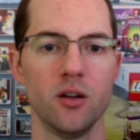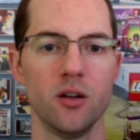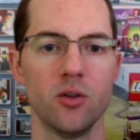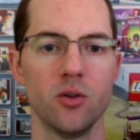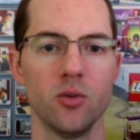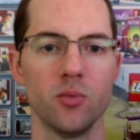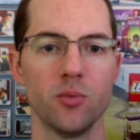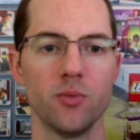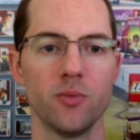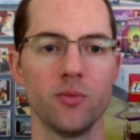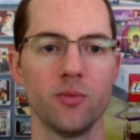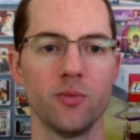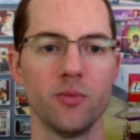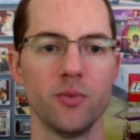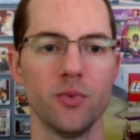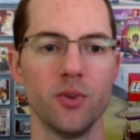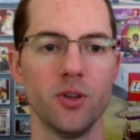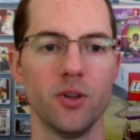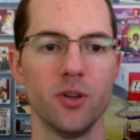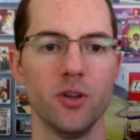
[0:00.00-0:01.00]
Oop,
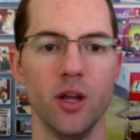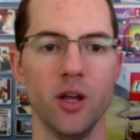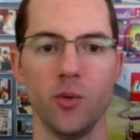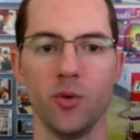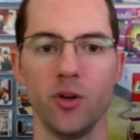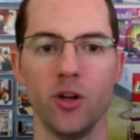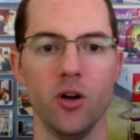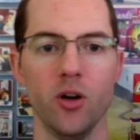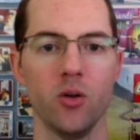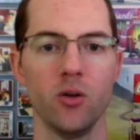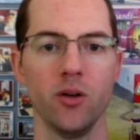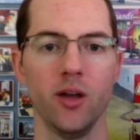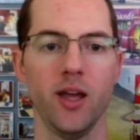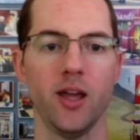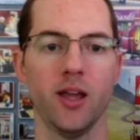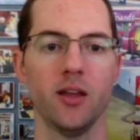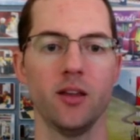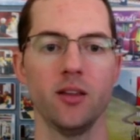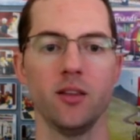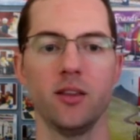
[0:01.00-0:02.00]
there we go.
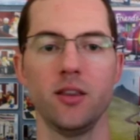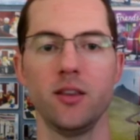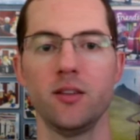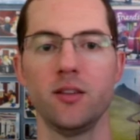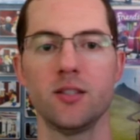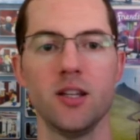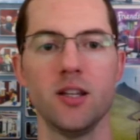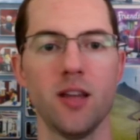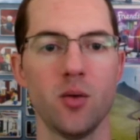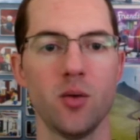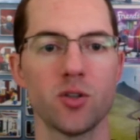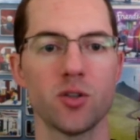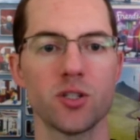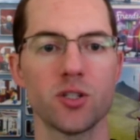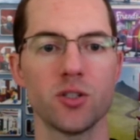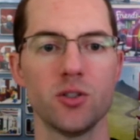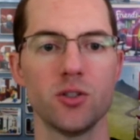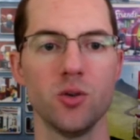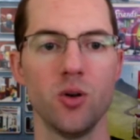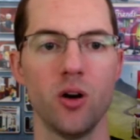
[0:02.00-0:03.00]
Hey, see, that
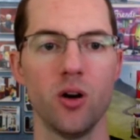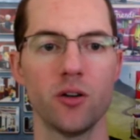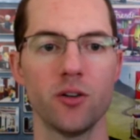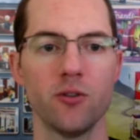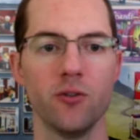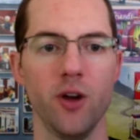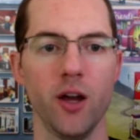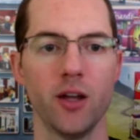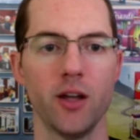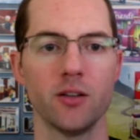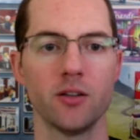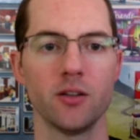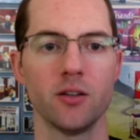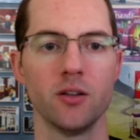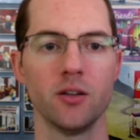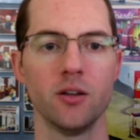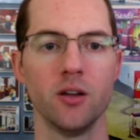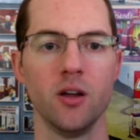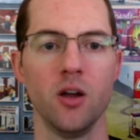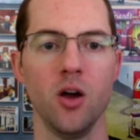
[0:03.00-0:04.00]
wasn't too hard to find.
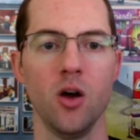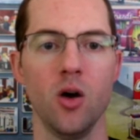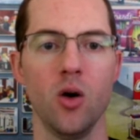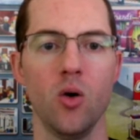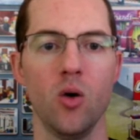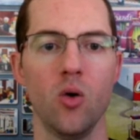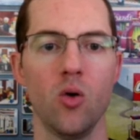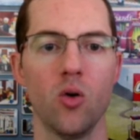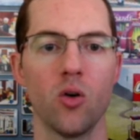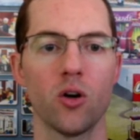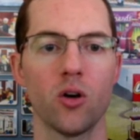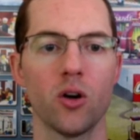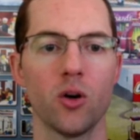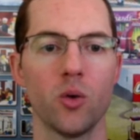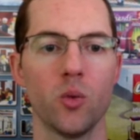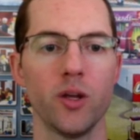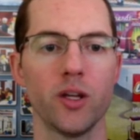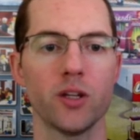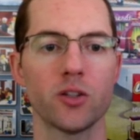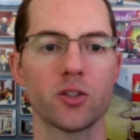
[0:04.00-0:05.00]
Or
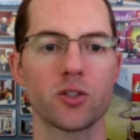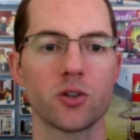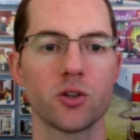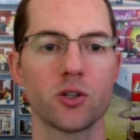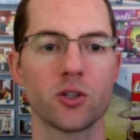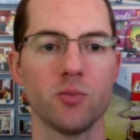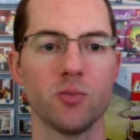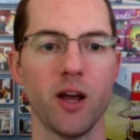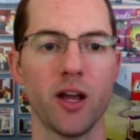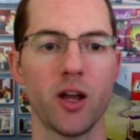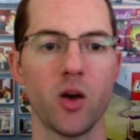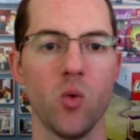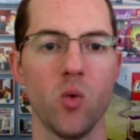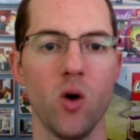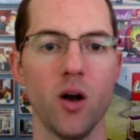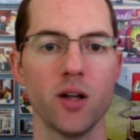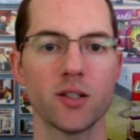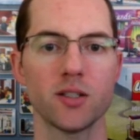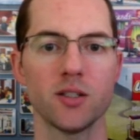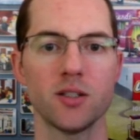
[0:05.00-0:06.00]
we can search by
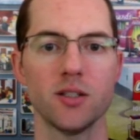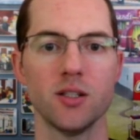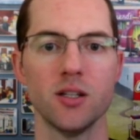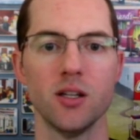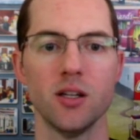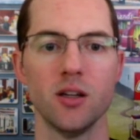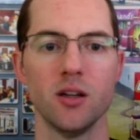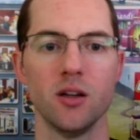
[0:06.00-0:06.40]
quantity.